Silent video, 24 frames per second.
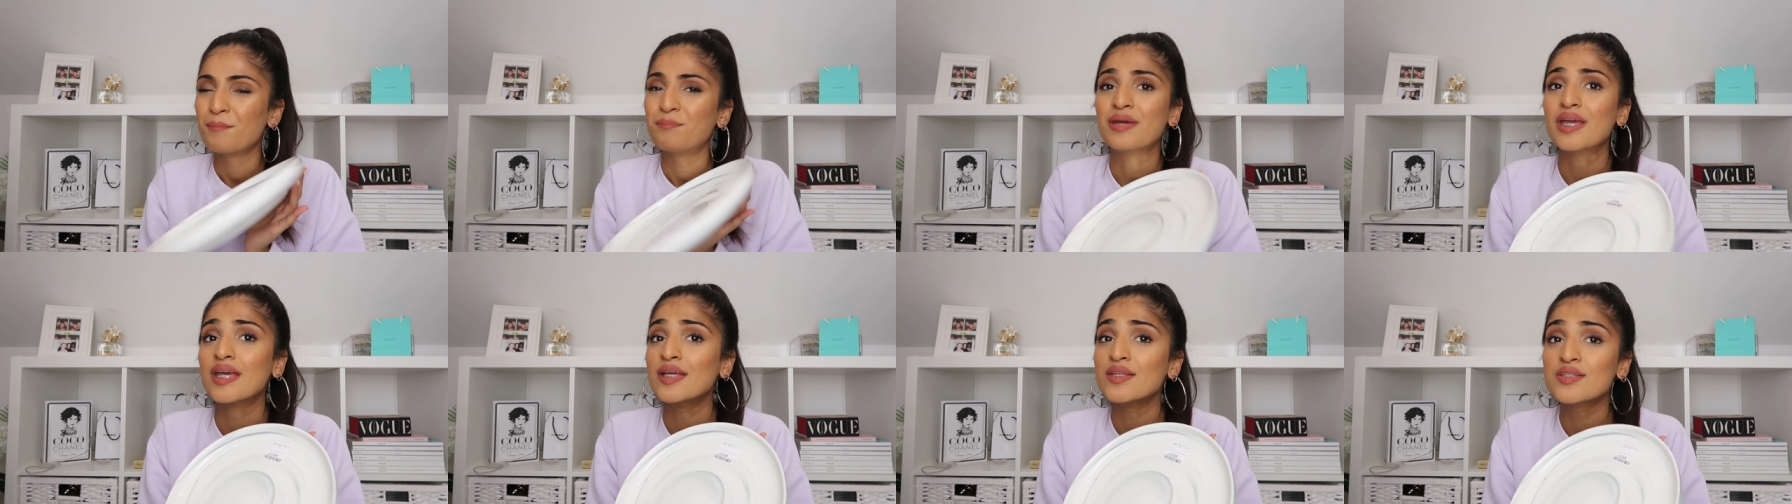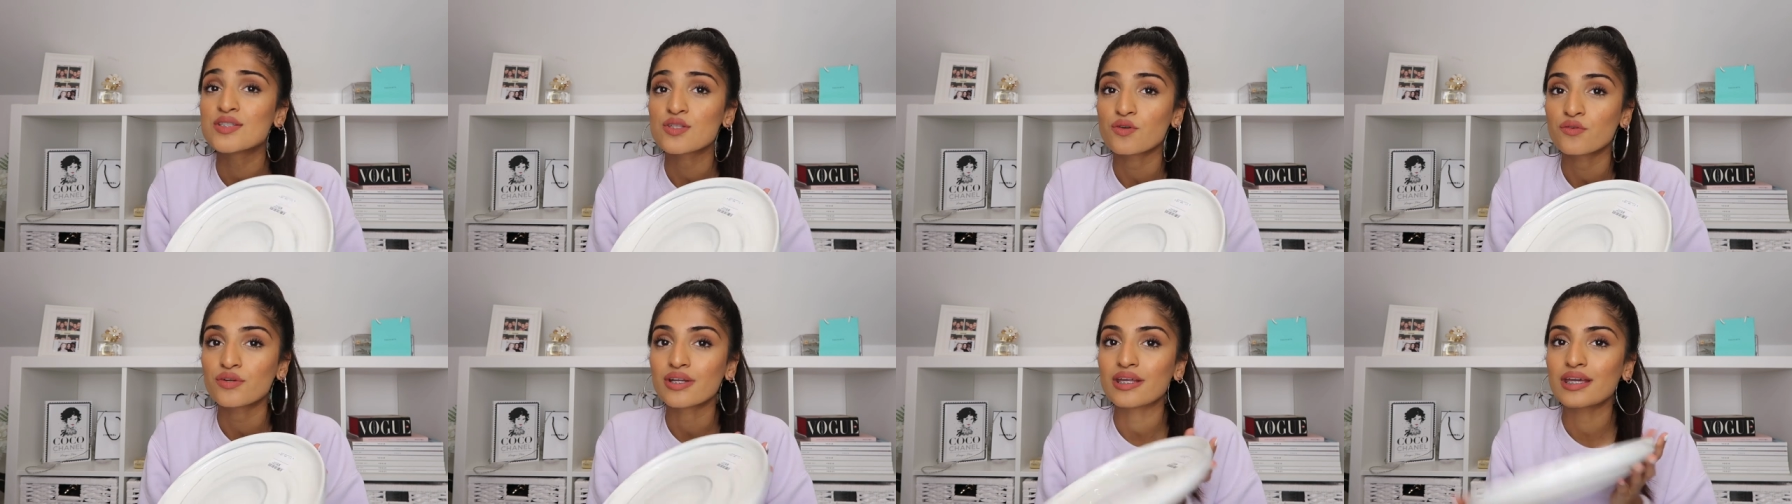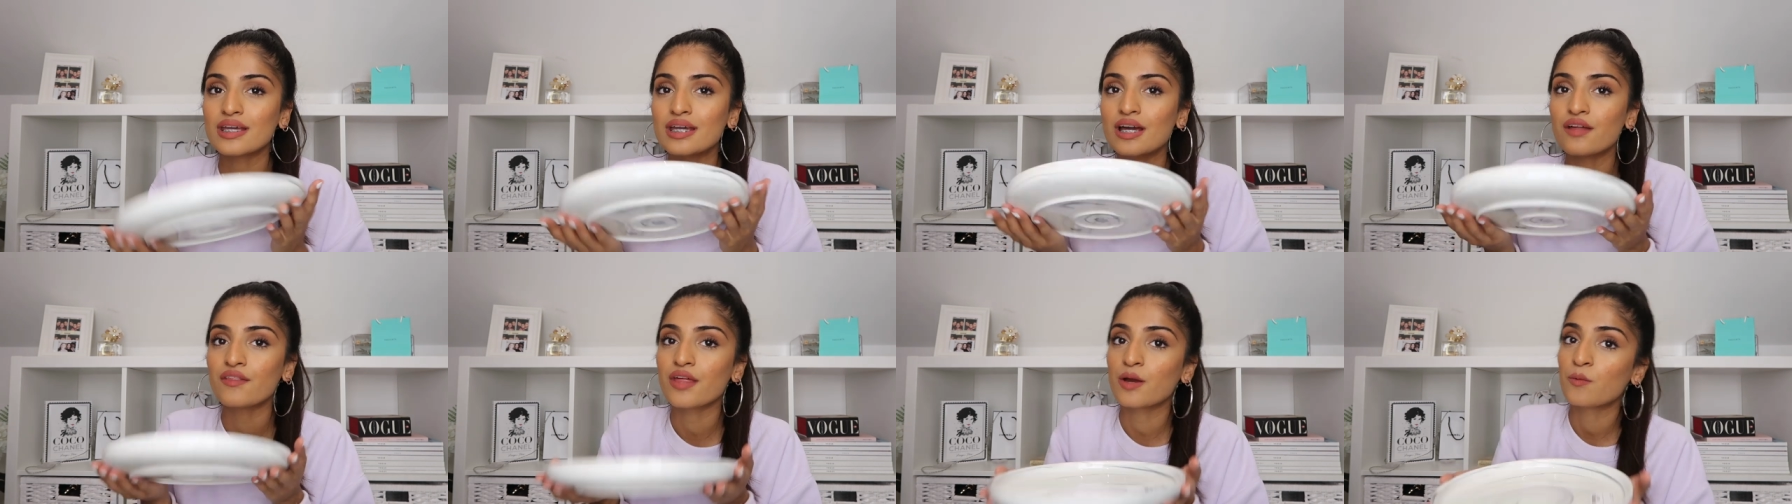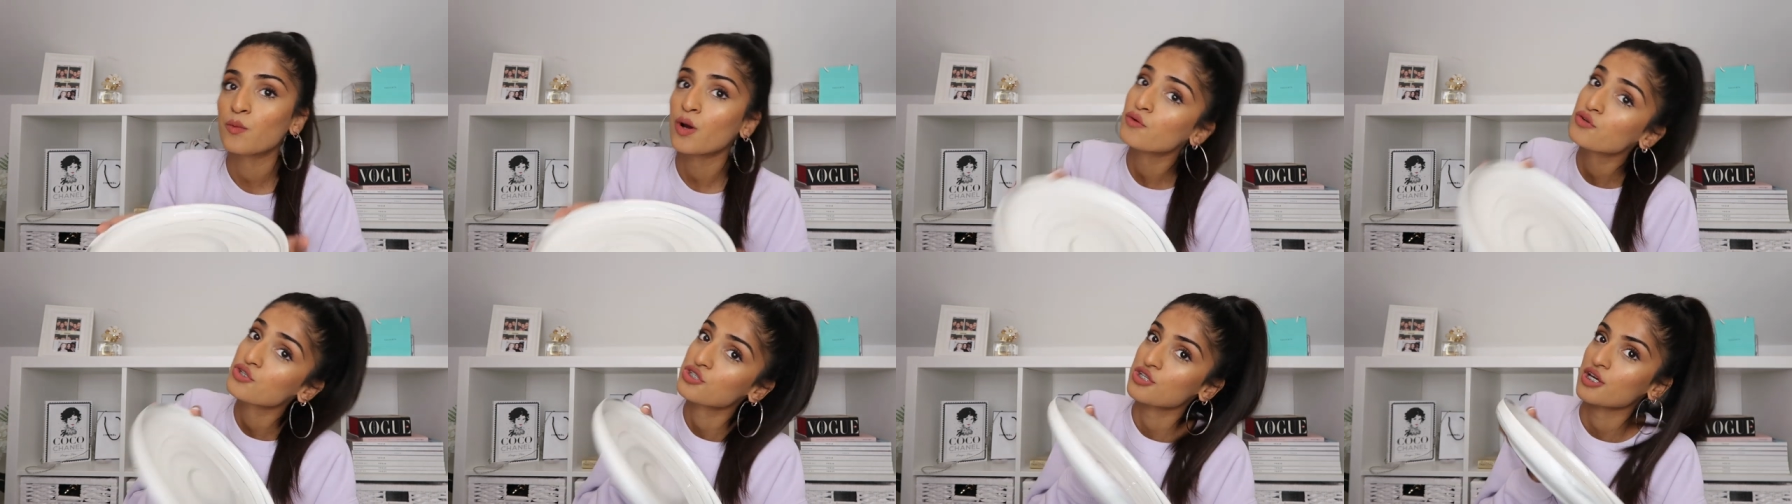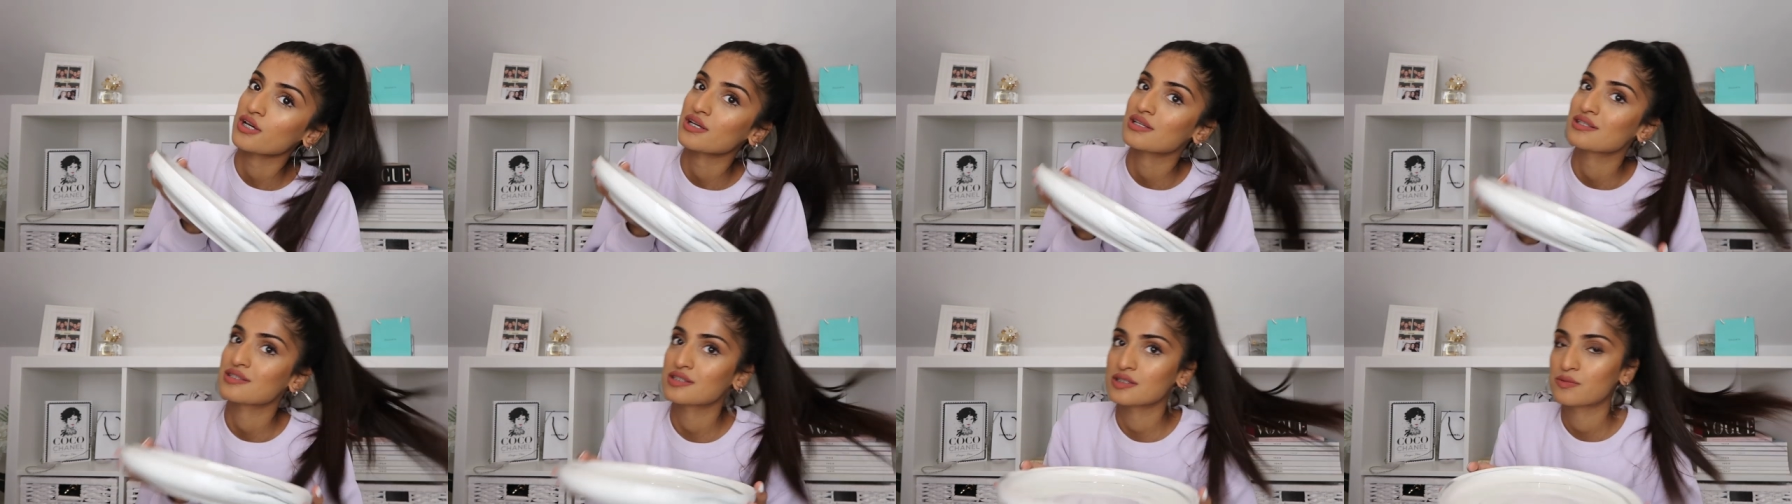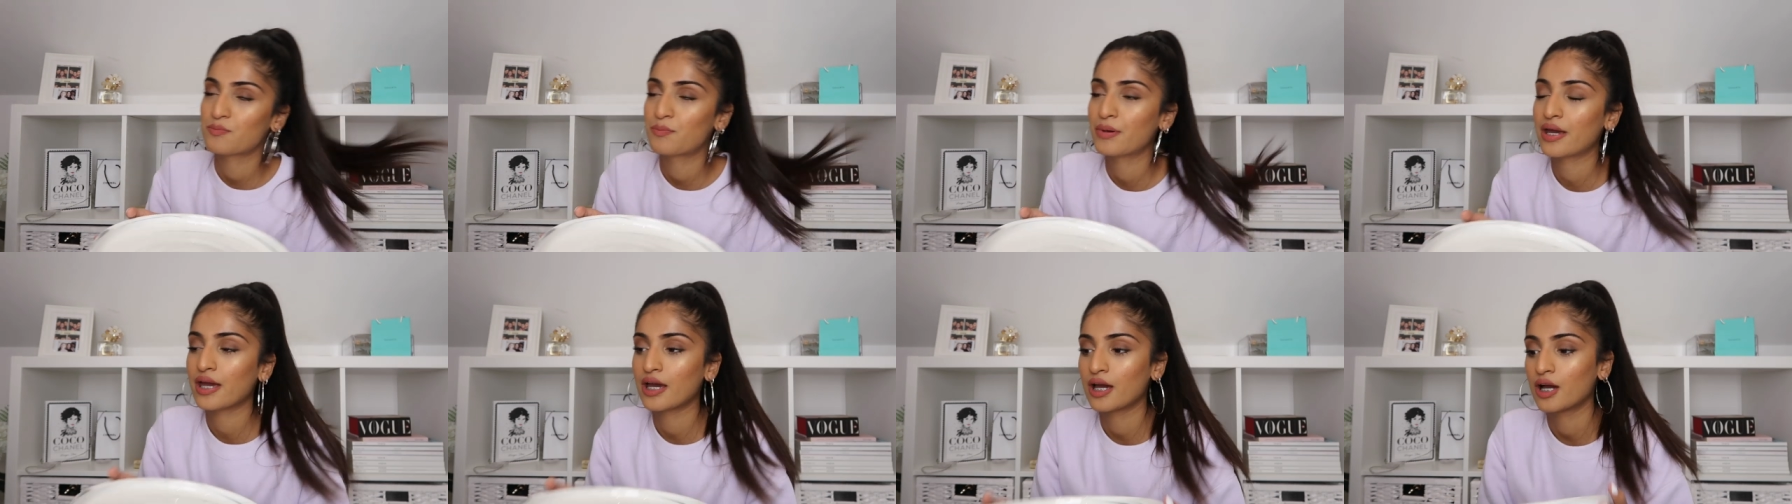beans on here, they won't just like
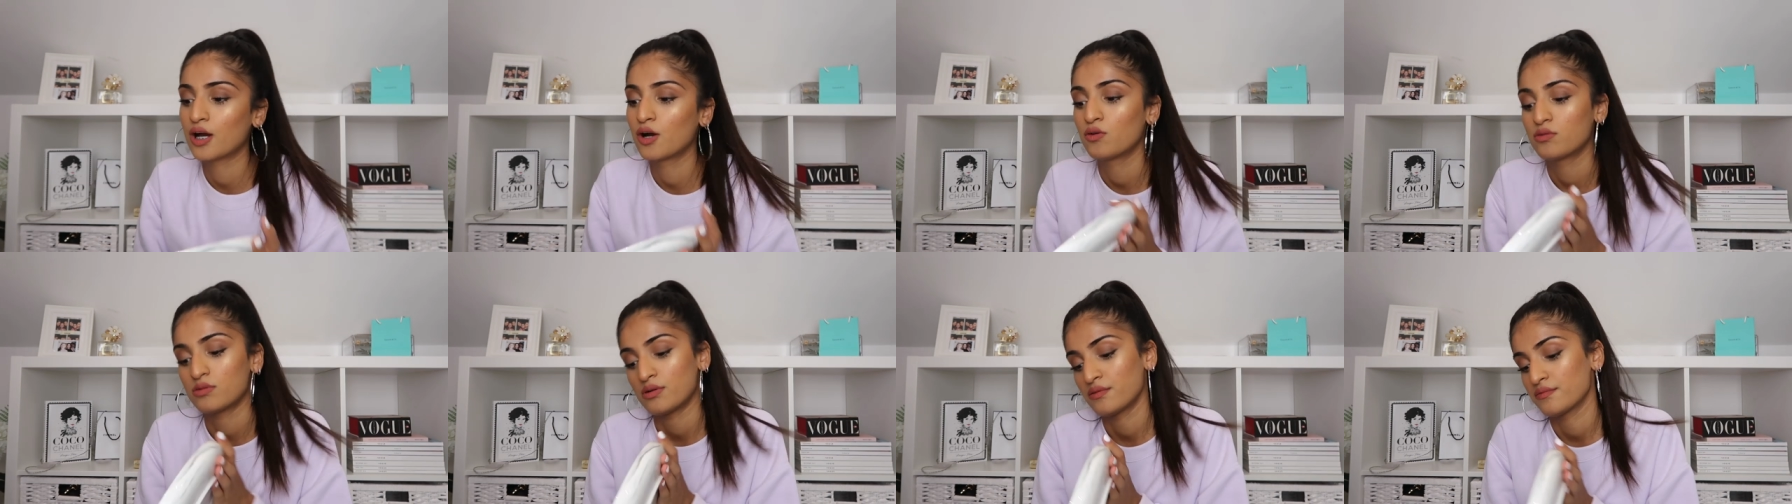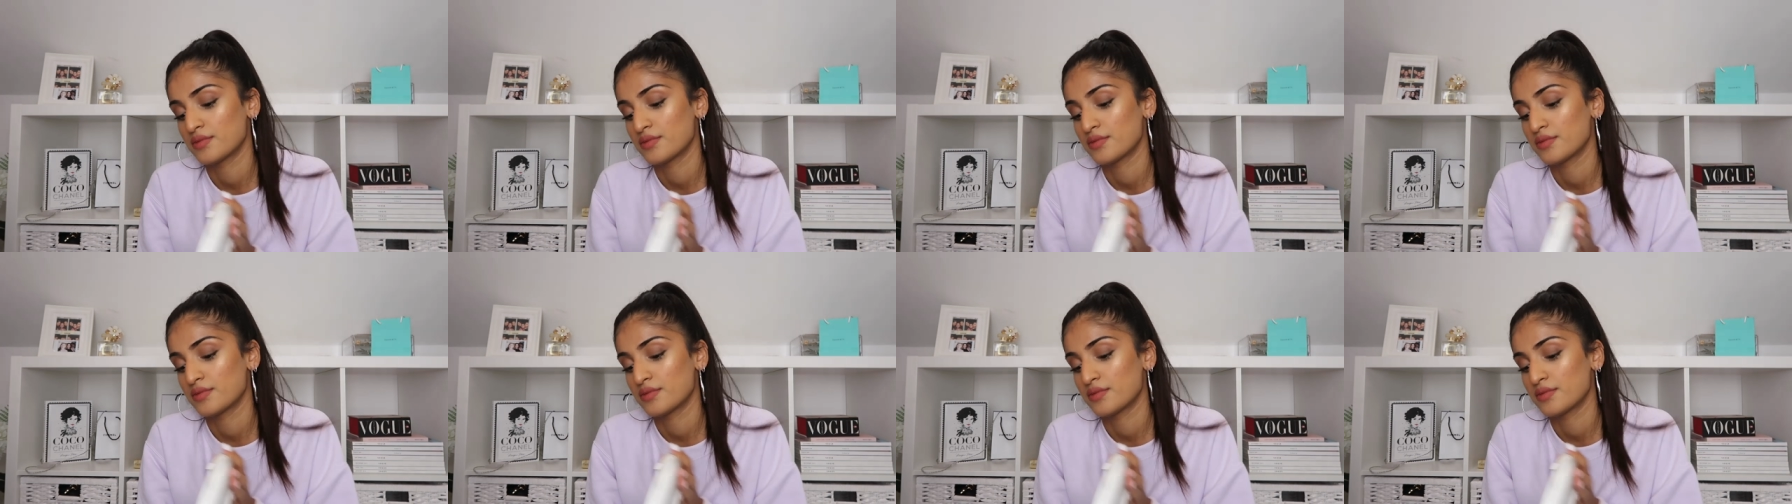spill